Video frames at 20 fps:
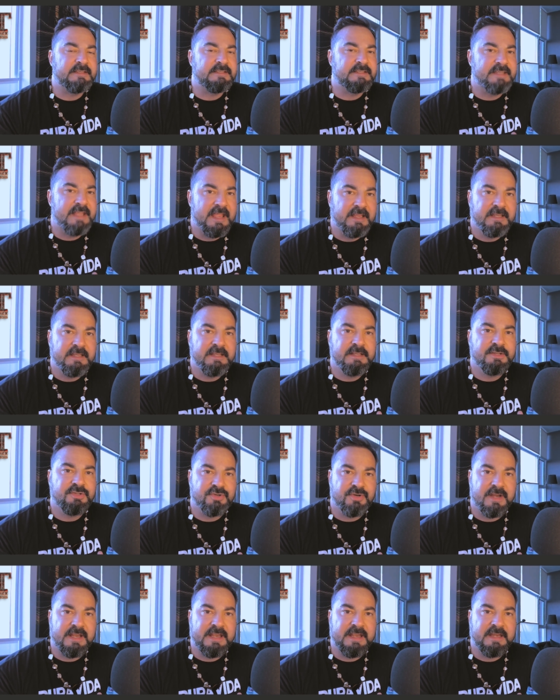taking a
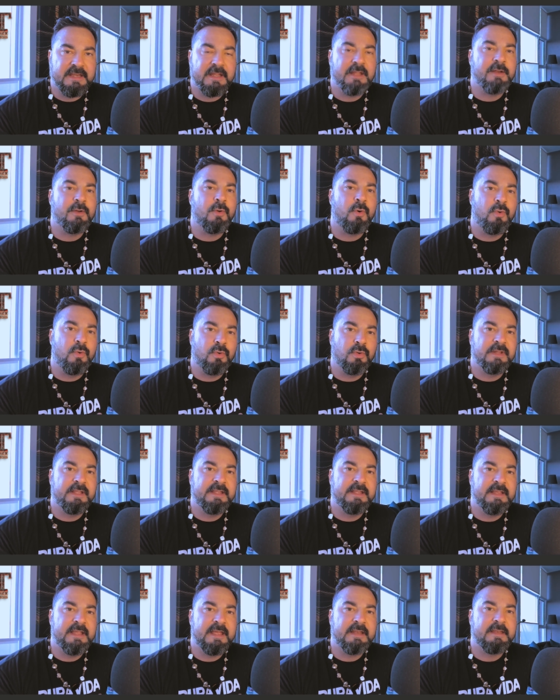trade and
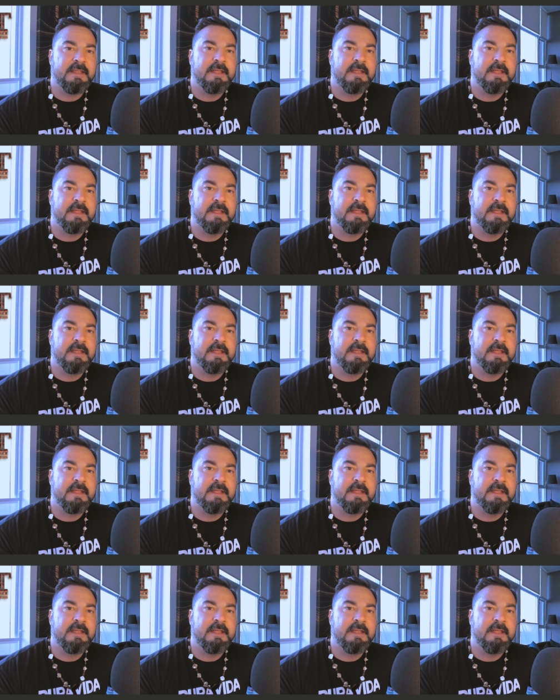holding it